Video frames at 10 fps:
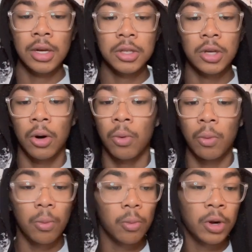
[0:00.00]

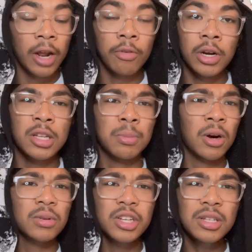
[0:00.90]
So whatever it is,
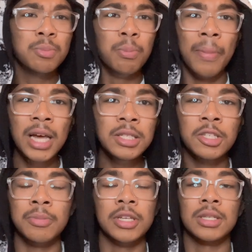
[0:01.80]
bro, just
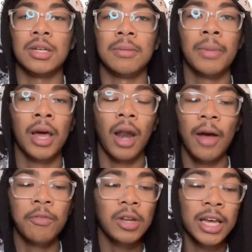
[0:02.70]
message me or something, man.
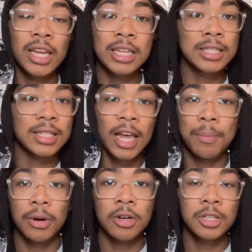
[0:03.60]
I feel like it is the
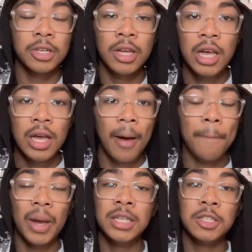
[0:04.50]
same person.
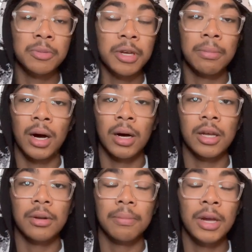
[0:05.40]
Message me about
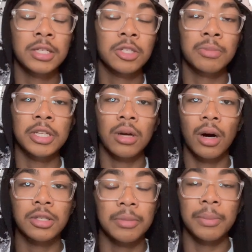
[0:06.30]
it. Message me,
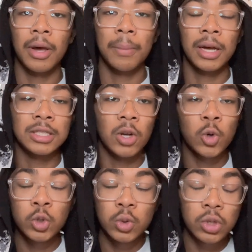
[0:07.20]
talk to me, man. My
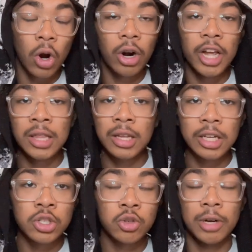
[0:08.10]
socials are in the
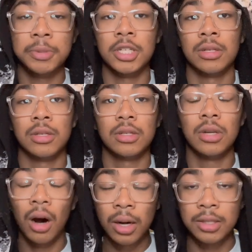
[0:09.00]
description.
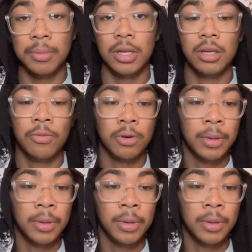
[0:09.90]
Talk to me, you feel